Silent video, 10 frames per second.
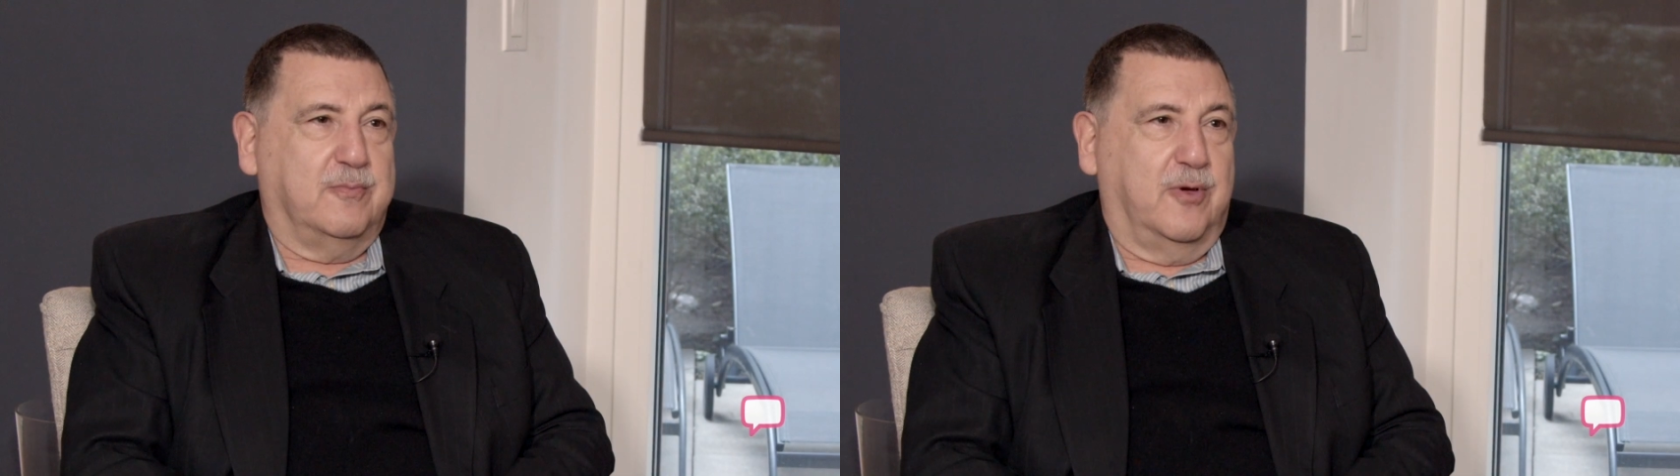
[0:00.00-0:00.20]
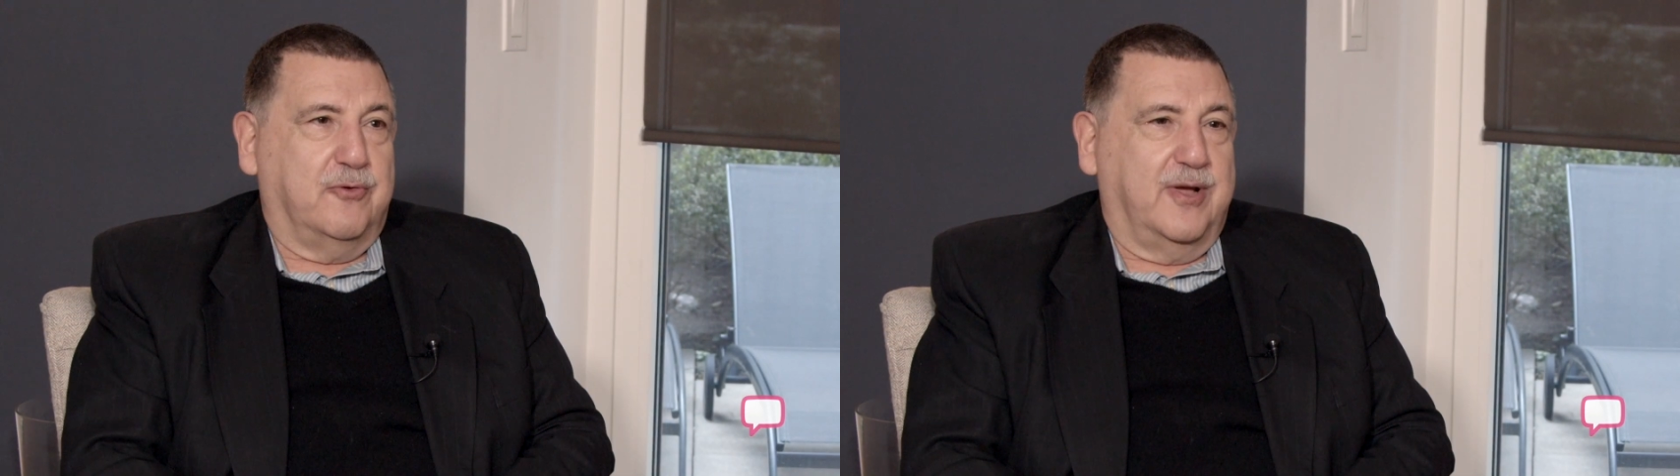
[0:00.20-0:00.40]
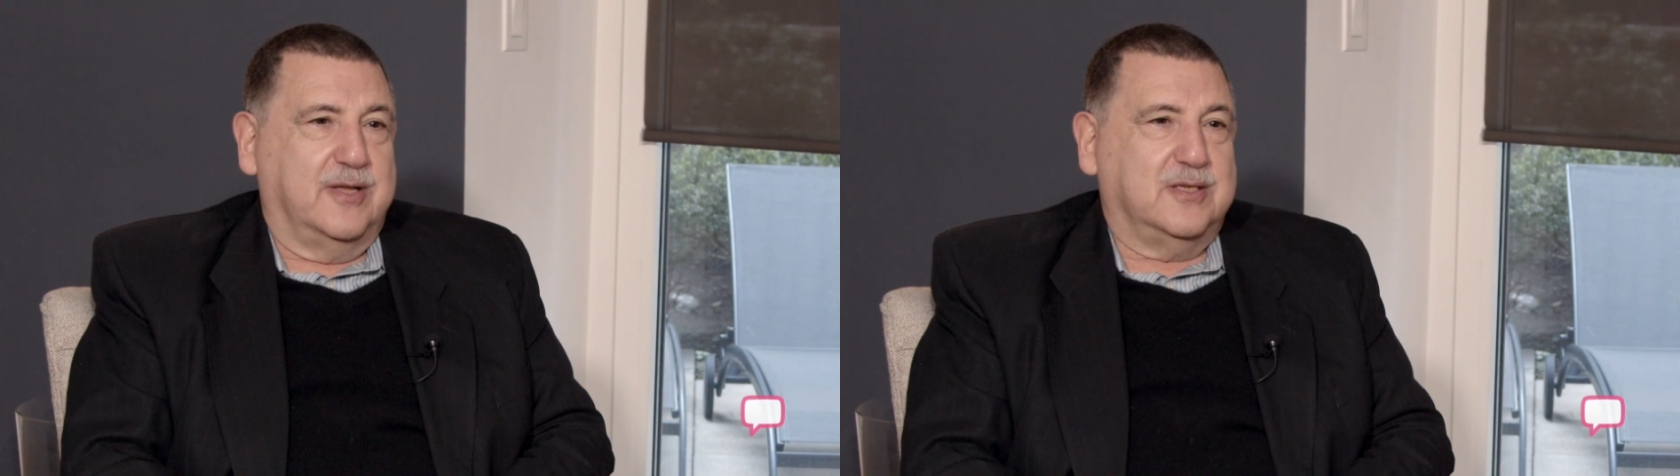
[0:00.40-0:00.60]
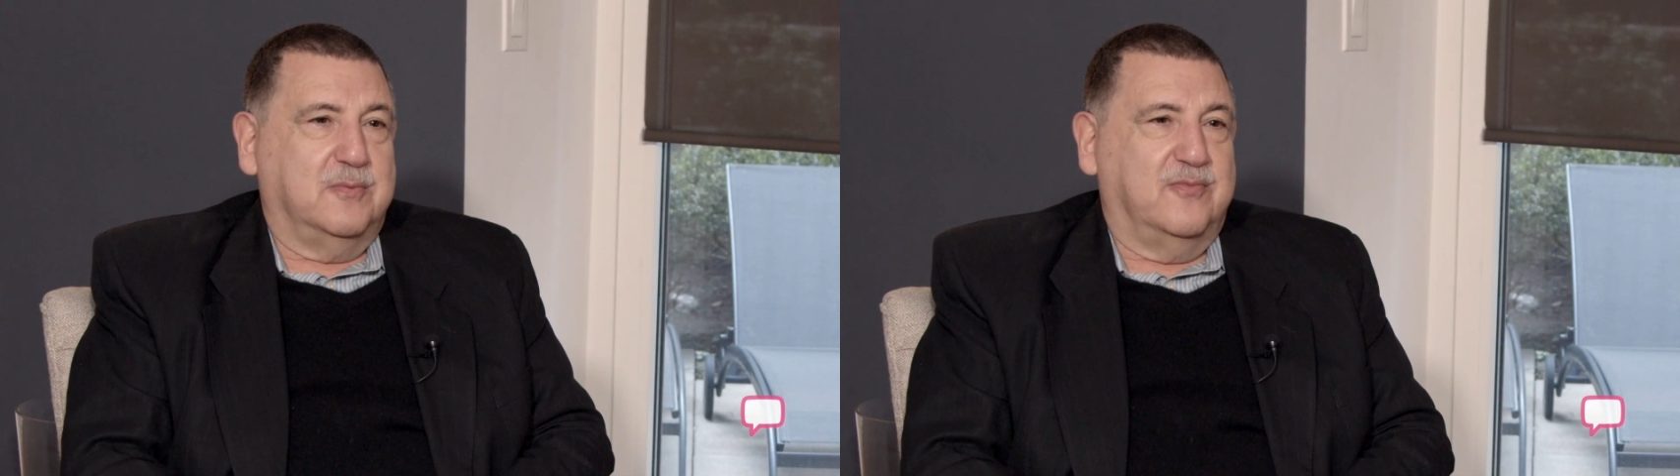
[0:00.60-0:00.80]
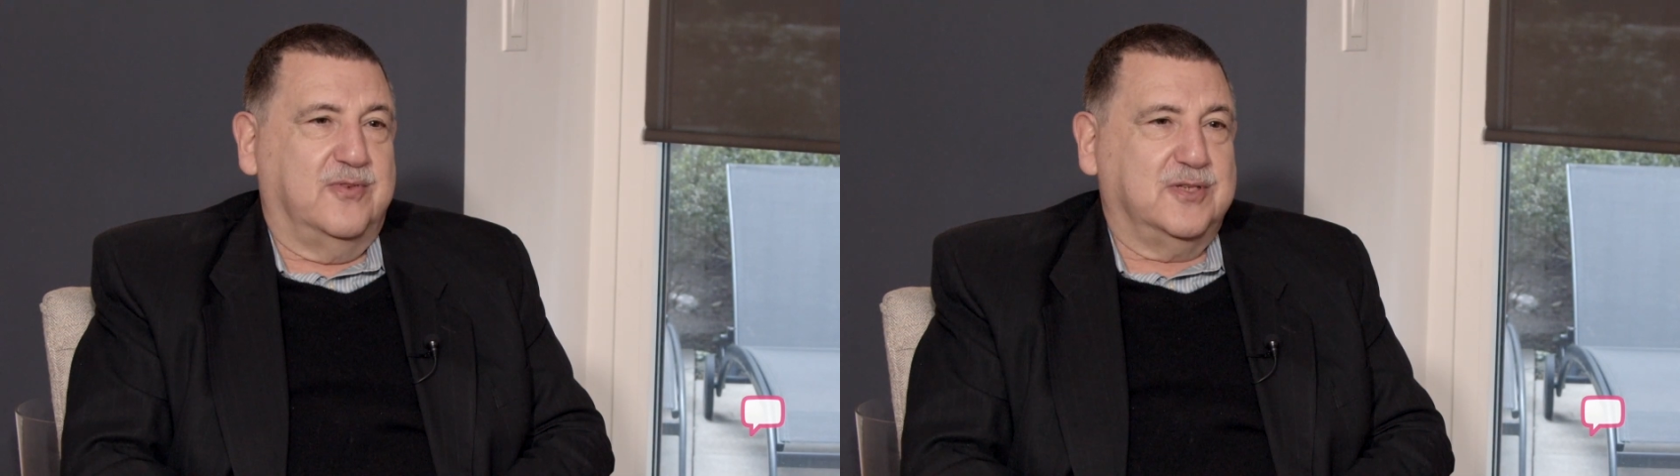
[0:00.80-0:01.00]
and mother had
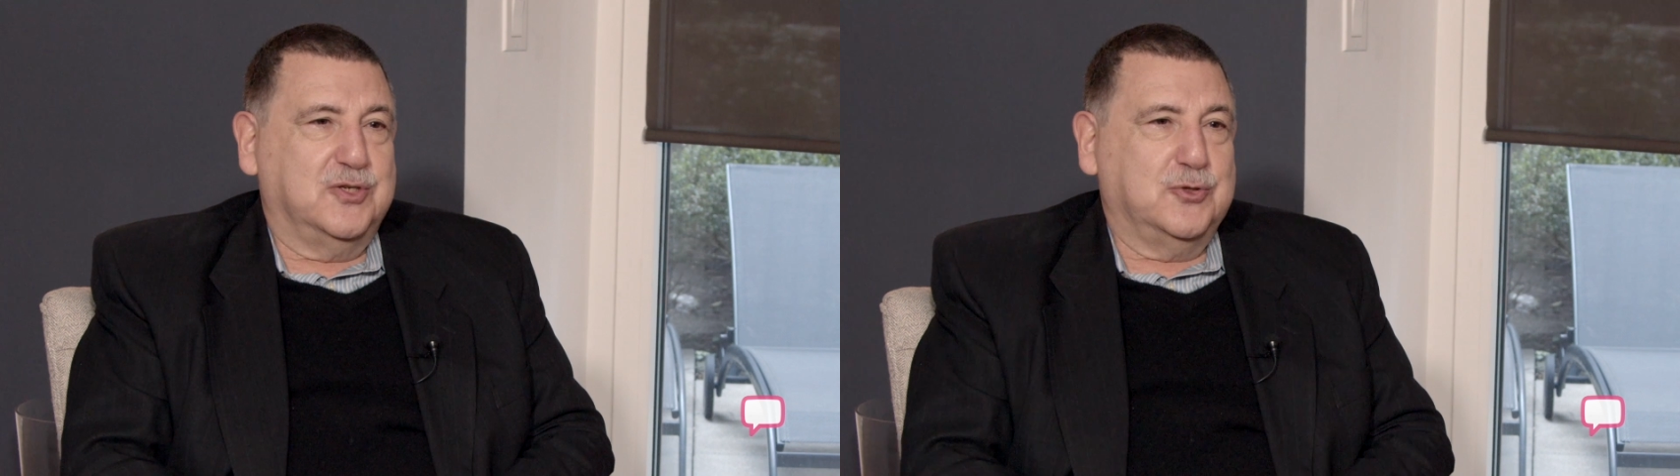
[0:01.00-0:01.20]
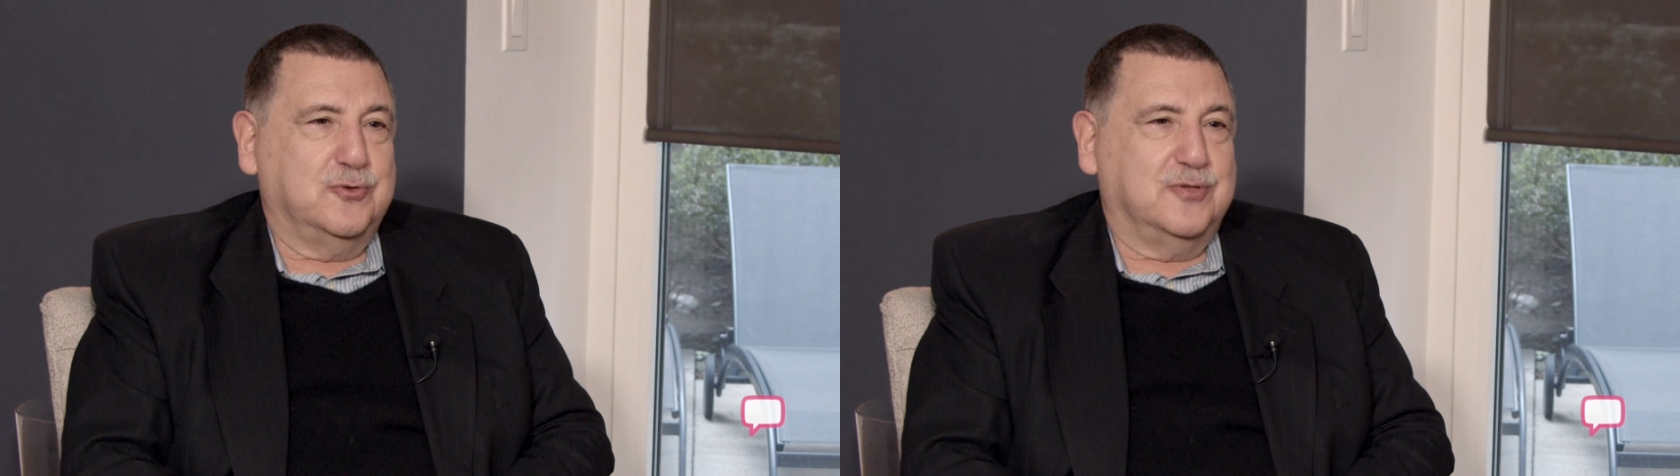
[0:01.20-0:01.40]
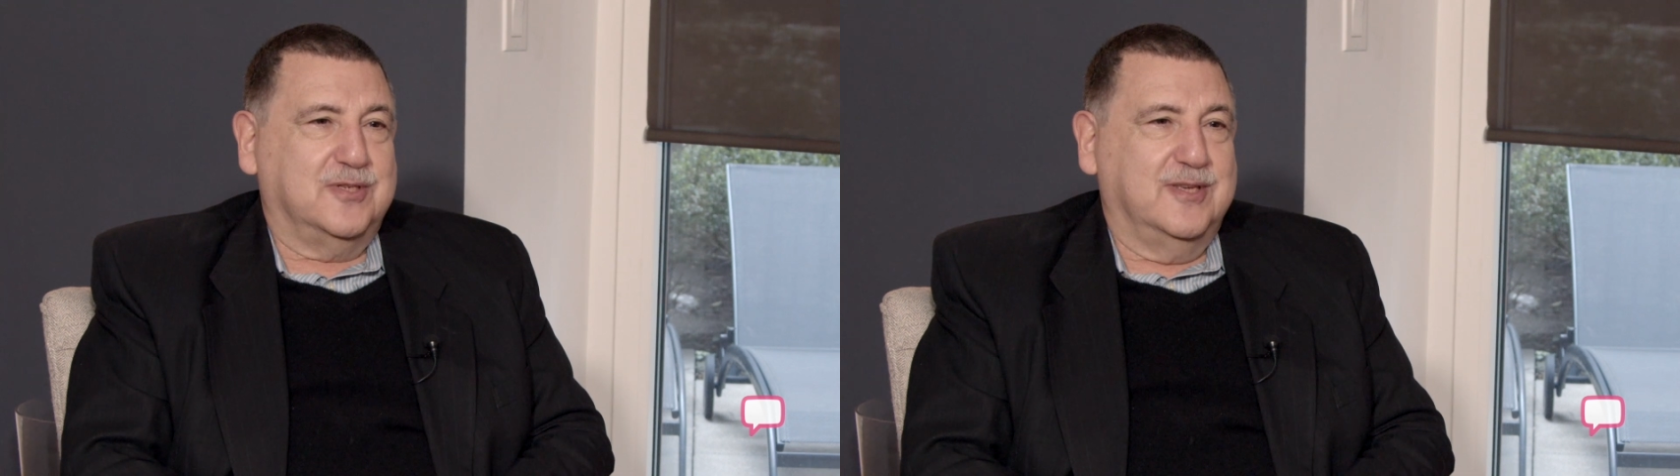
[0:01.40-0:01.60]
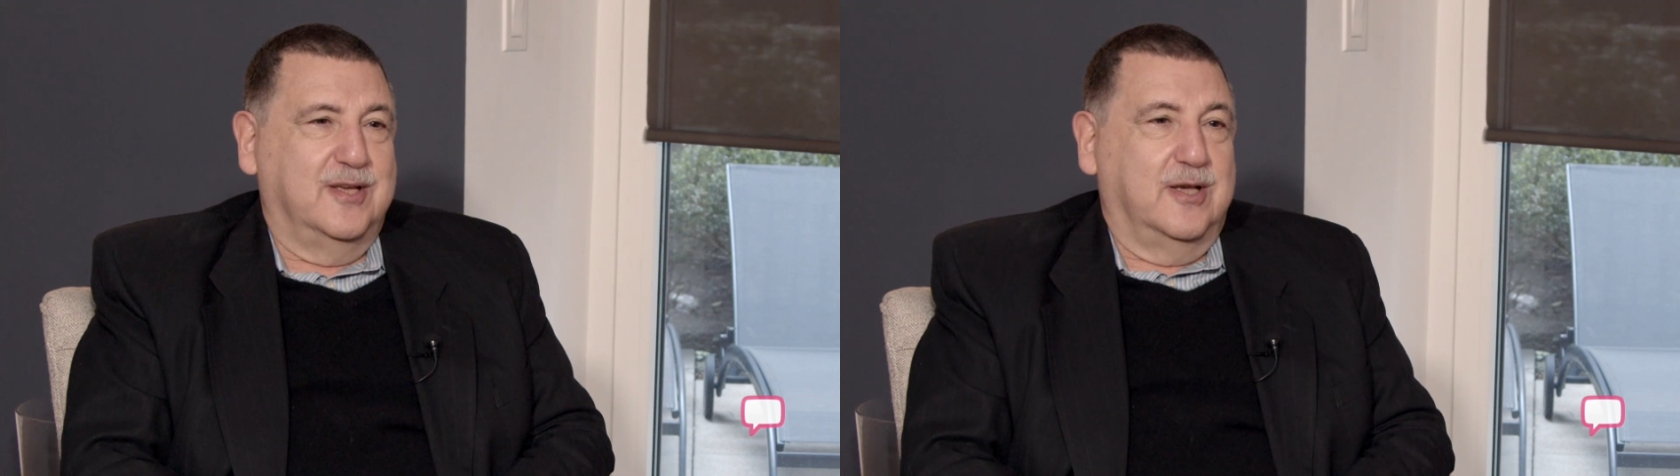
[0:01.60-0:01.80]
some visitors